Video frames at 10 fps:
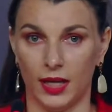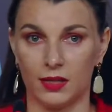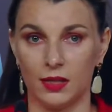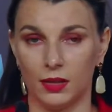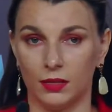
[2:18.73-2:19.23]

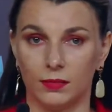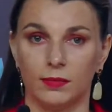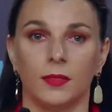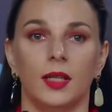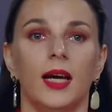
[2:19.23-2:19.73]
My name is
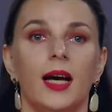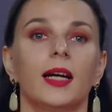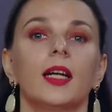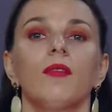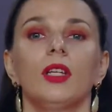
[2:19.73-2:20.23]

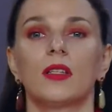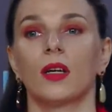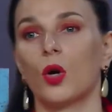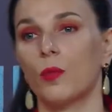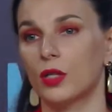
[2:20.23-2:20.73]
Feodosia Kolesnyk.